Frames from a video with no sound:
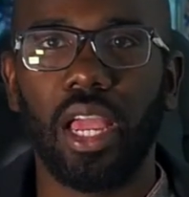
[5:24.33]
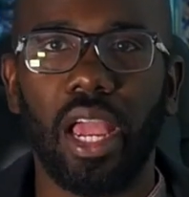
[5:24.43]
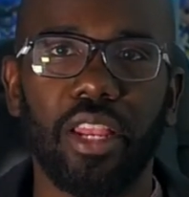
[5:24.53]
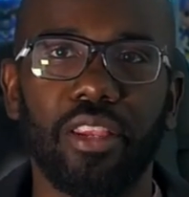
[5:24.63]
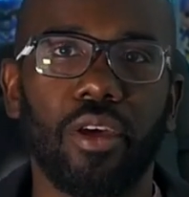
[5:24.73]

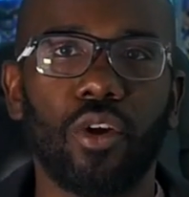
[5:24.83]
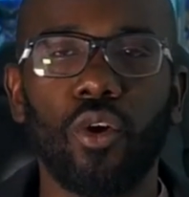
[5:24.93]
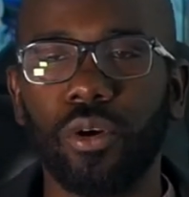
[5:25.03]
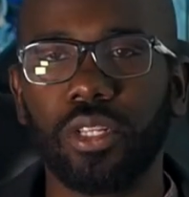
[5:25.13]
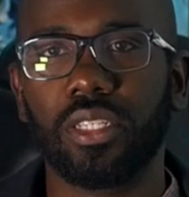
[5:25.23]
And of
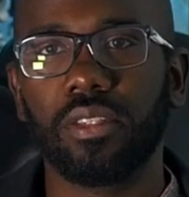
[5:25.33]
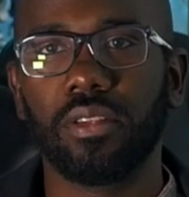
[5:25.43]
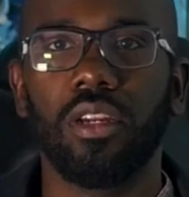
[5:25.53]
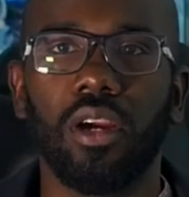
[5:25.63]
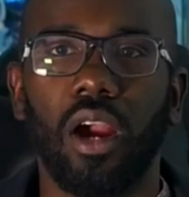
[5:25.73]
course,
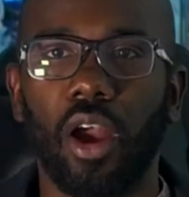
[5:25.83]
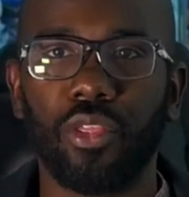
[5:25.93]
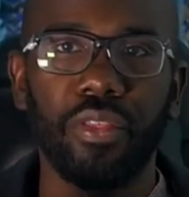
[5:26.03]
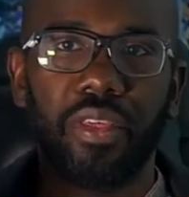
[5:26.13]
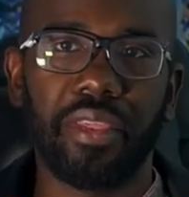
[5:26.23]

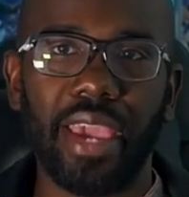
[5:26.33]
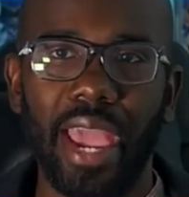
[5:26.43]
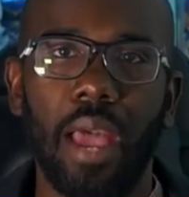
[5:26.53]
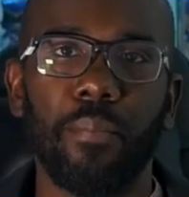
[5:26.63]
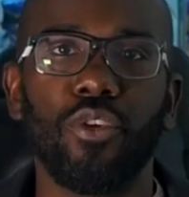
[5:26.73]
other than the
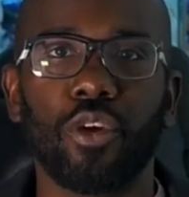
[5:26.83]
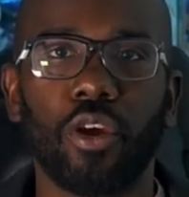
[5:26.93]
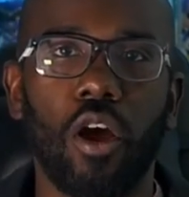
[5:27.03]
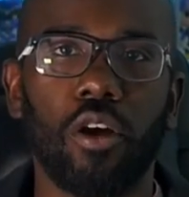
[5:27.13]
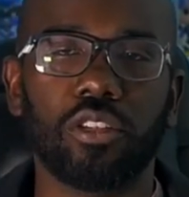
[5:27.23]
app, you can
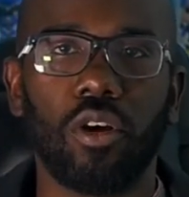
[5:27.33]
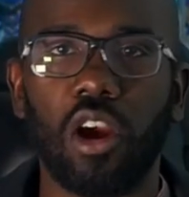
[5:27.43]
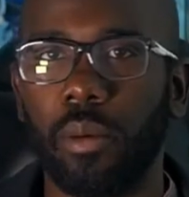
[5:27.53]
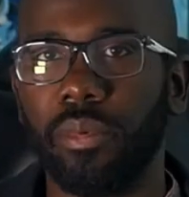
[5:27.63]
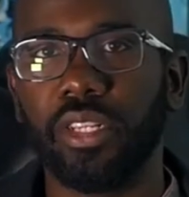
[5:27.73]
also
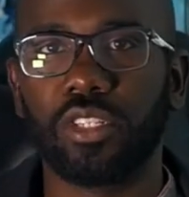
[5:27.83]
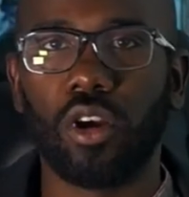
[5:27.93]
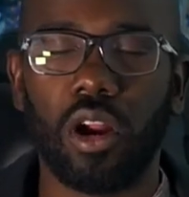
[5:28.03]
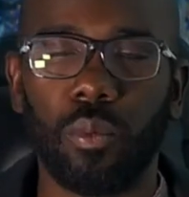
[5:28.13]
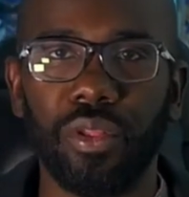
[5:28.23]
arm and
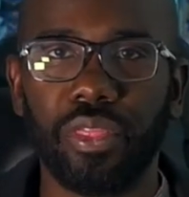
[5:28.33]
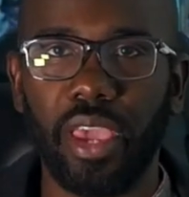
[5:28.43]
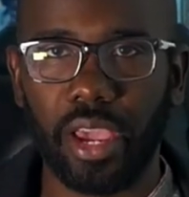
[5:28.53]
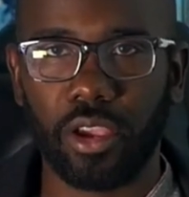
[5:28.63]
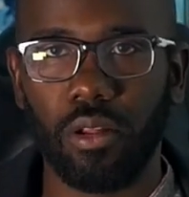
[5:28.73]
disarm with the
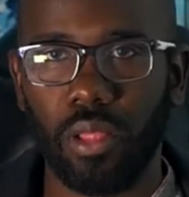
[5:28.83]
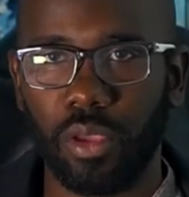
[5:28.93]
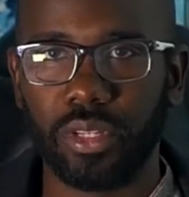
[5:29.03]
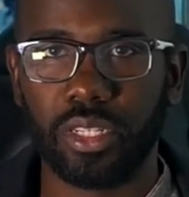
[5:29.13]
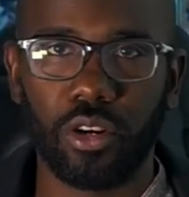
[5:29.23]
Echo, like
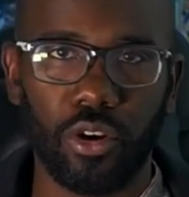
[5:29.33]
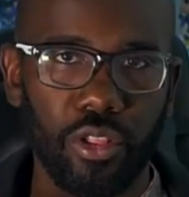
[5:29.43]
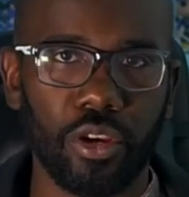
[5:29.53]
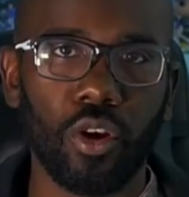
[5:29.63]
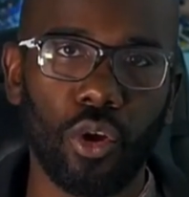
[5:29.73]
we said
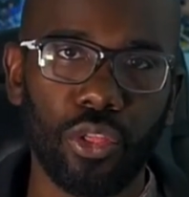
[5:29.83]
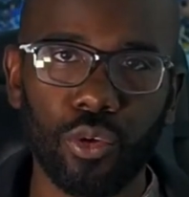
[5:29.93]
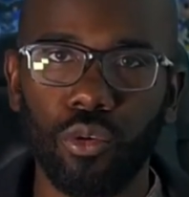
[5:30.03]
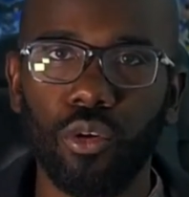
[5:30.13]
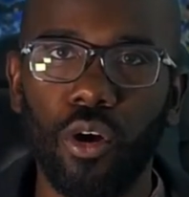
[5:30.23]
earlier, or the
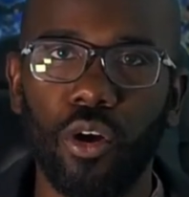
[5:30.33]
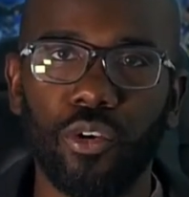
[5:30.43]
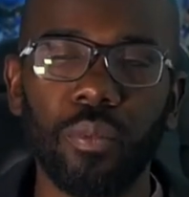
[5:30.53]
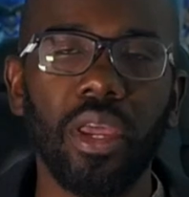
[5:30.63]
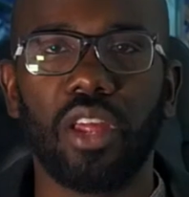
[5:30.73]
Google
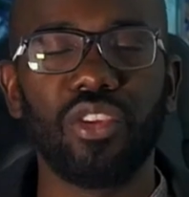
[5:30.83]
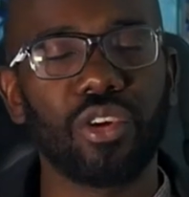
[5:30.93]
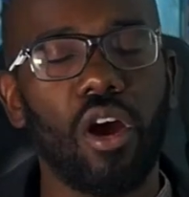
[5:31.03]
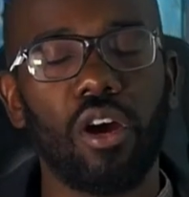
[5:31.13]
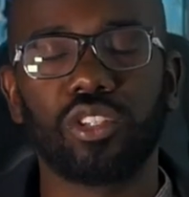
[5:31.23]
Home. And you can
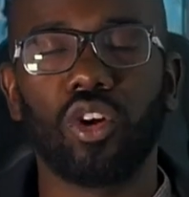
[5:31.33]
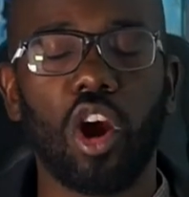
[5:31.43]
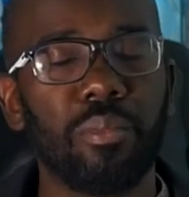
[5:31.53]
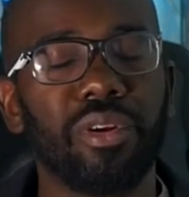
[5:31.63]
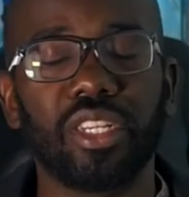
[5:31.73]
also
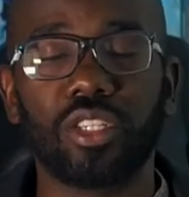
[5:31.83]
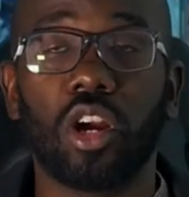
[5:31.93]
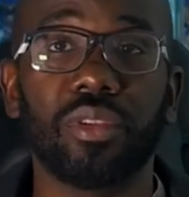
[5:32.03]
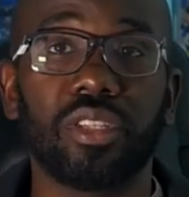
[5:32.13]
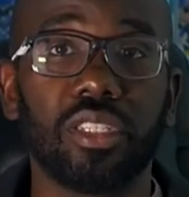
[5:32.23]
arm and
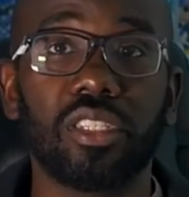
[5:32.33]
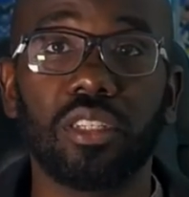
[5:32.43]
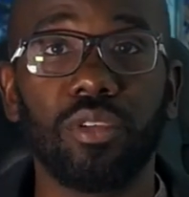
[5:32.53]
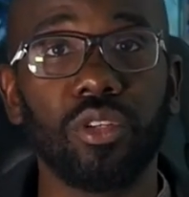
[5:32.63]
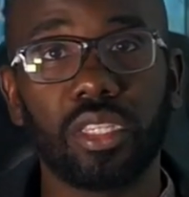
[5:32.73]
disarm the
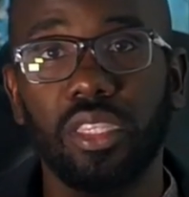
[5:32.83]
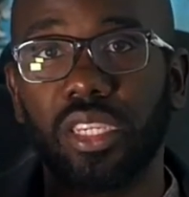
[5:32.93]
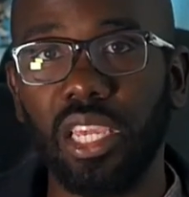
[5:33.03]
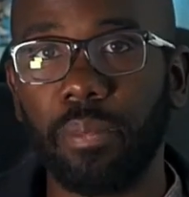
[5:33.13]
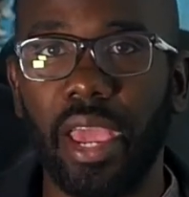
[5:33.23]
system using the
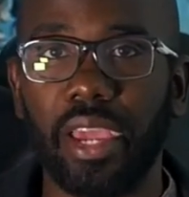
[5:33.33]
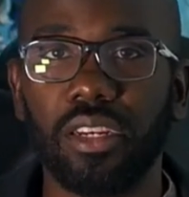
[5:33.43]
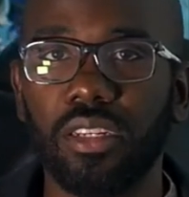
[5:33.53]
keypad.